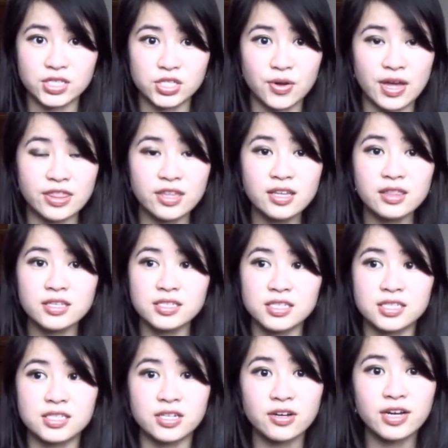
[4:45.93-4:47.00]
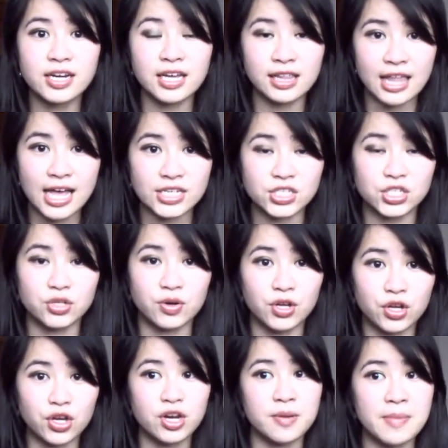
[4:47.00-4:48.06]
So I think this is still going to last you a
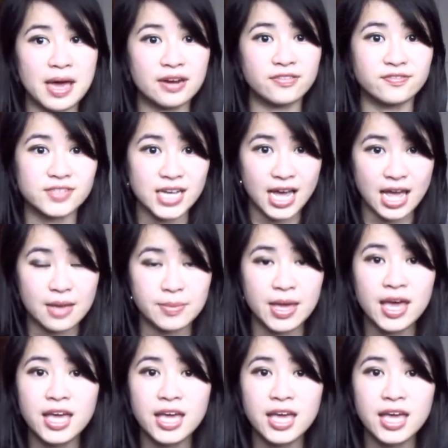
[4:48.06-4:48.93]
good amount of time.